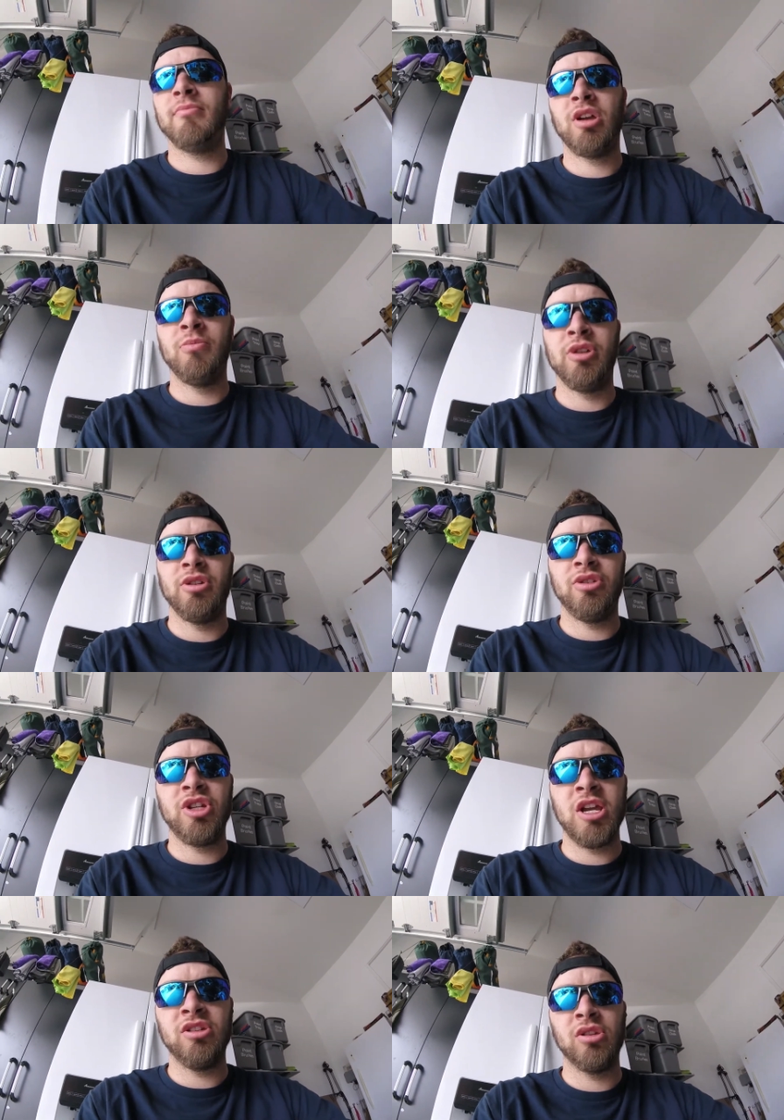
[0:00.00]
I'm going to
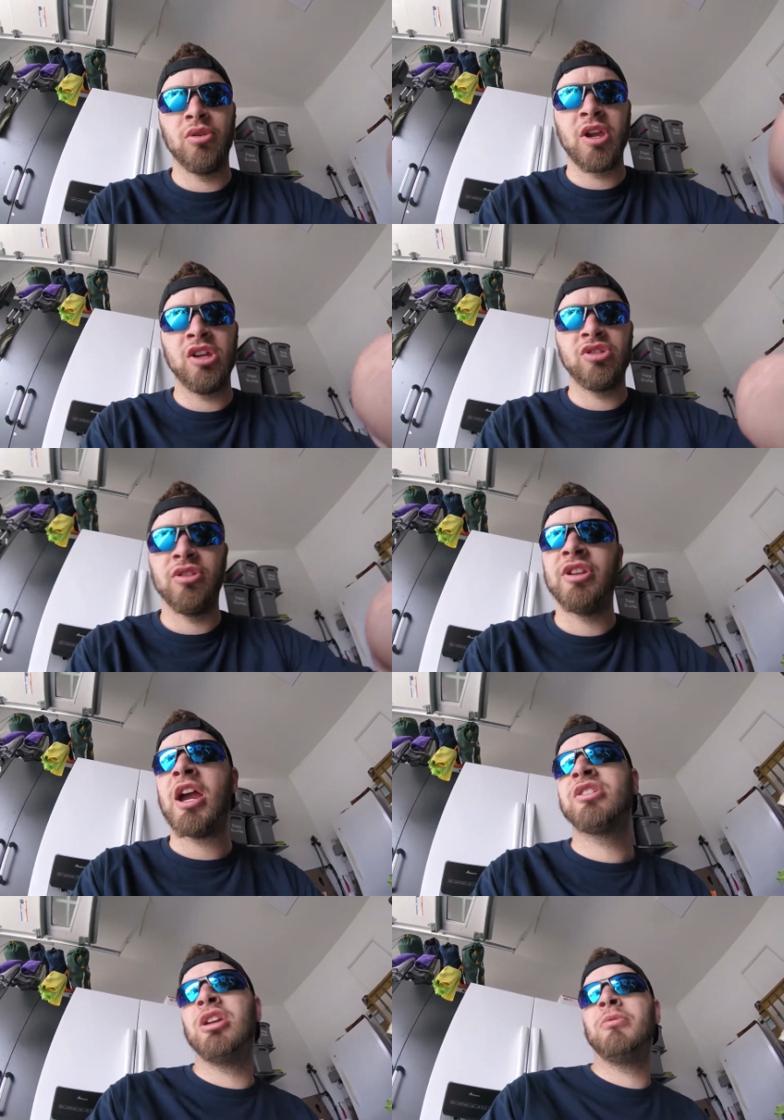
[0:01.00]
change the location of the
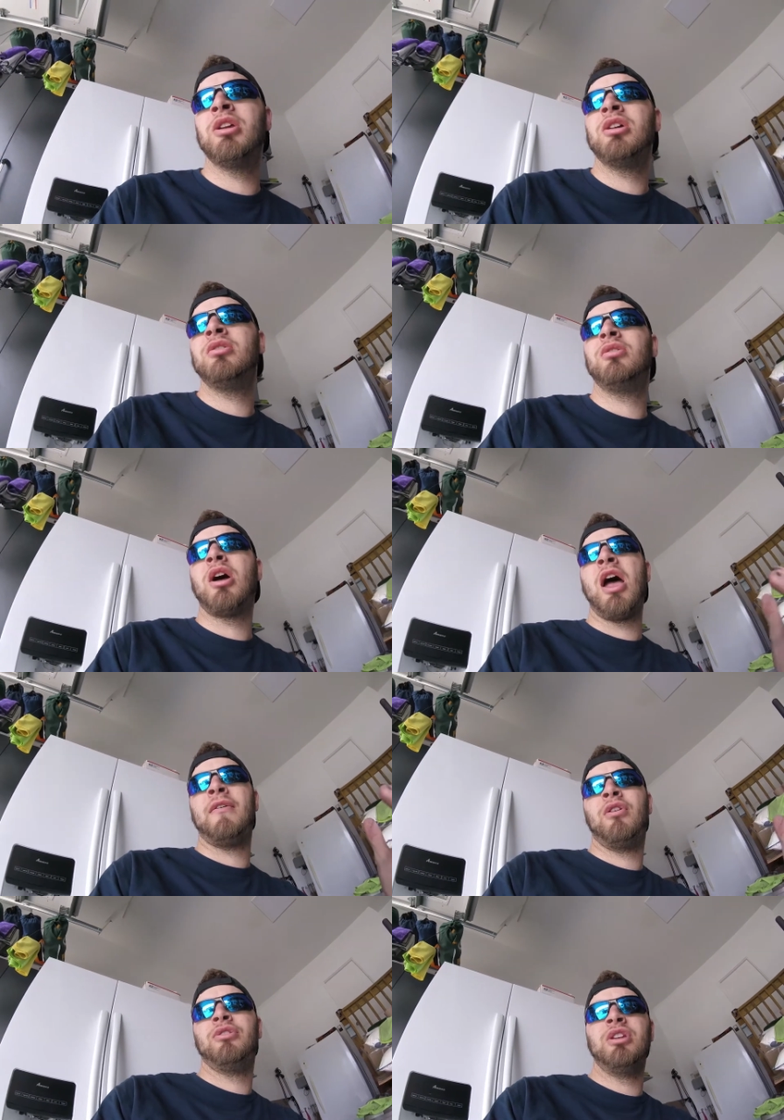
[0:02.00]
dash cam again. I have
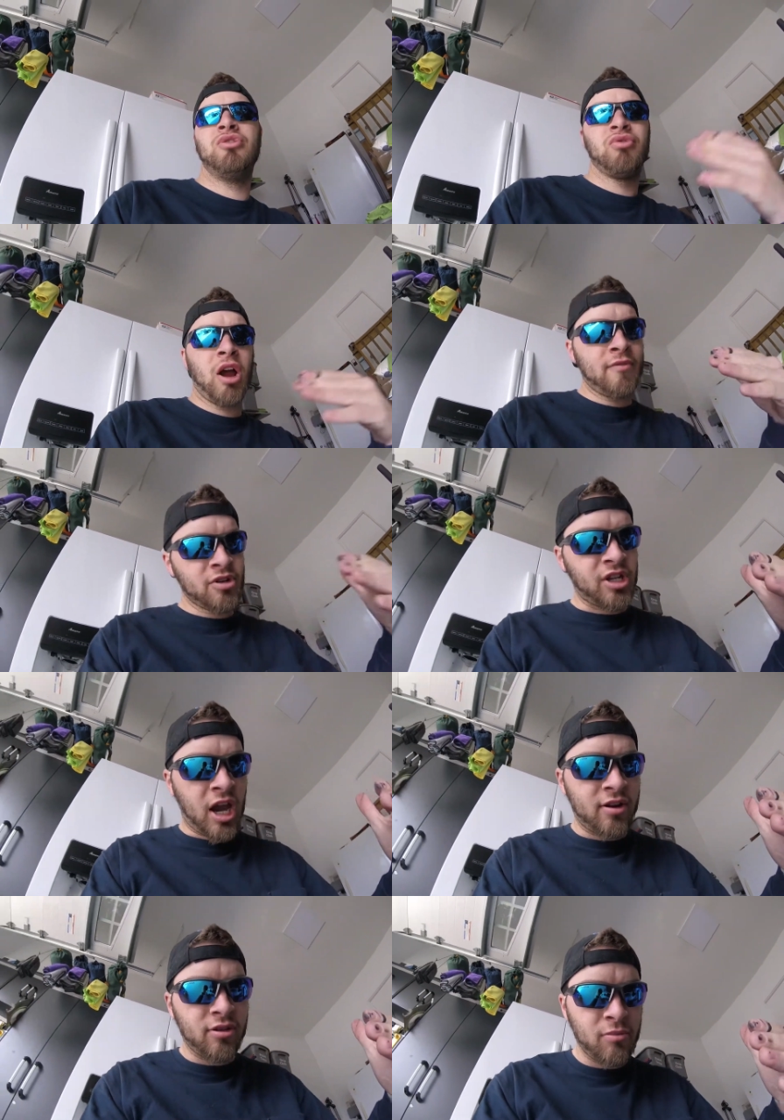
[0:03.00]
it on the driver's
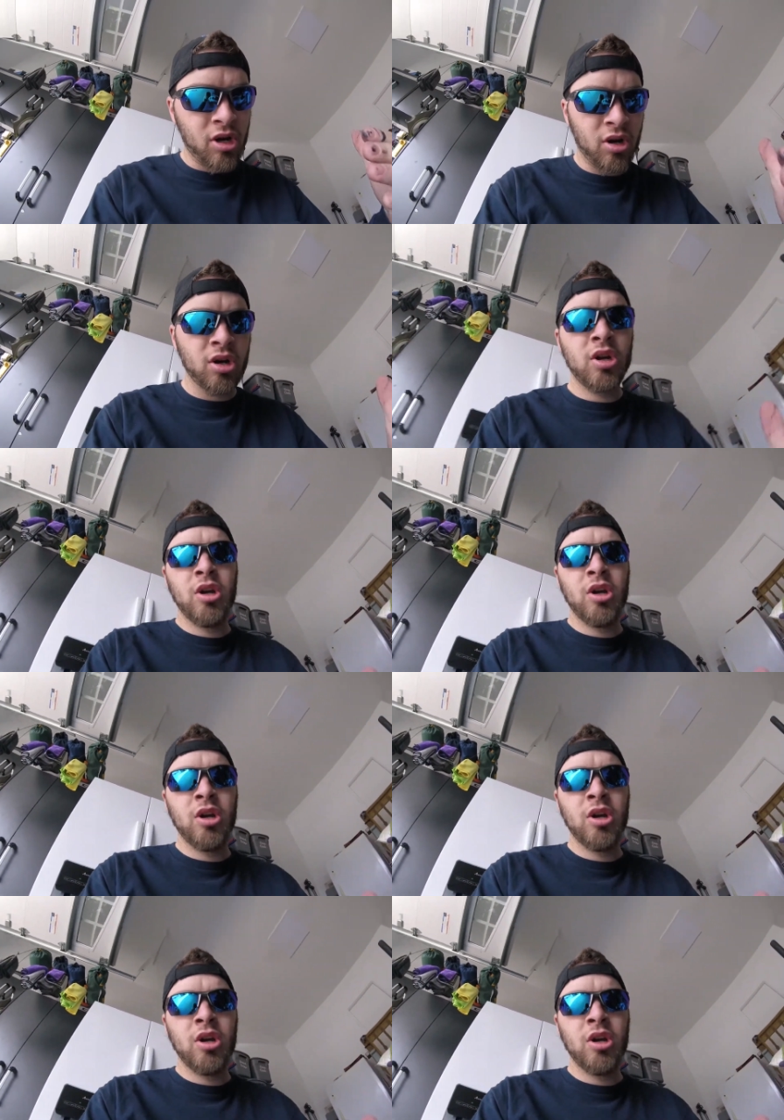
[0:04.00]
side of the mirror.